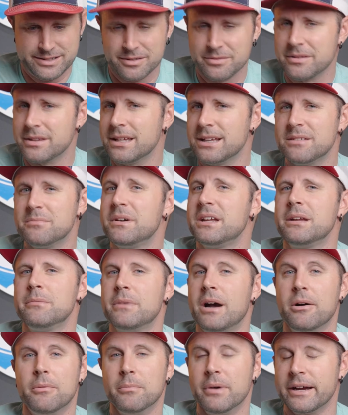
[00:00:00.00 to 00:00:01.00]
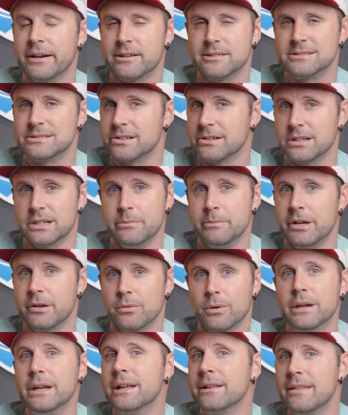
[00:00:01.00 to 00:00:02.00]
don't think many mountain bikers are going to be
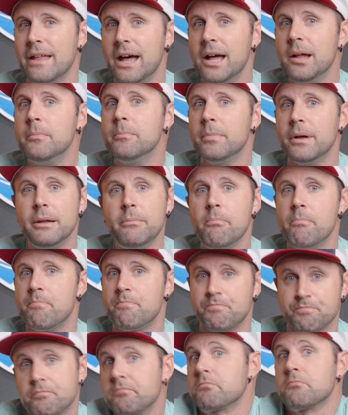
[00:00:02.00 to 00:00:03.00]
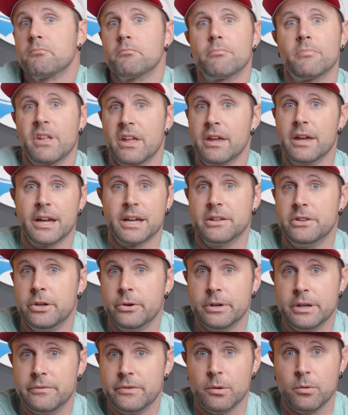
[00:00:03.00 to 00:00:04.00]
running that, but it can
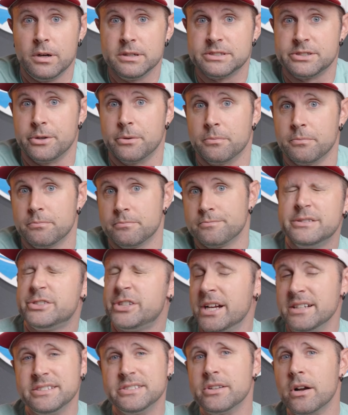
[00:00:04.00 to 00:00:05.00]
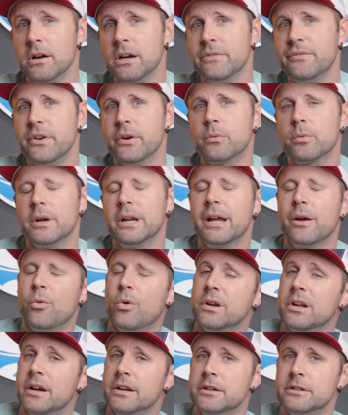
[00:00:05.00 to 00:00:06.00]
do it if you want to. Chances are if you're running
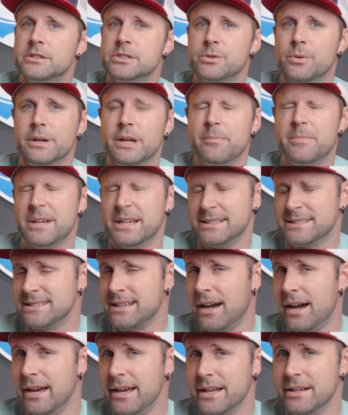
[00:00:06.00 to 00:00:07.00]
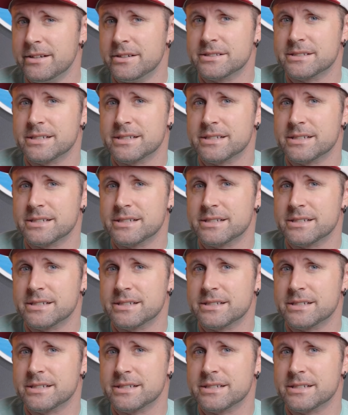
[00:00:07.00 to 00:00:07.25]
120 PSI in your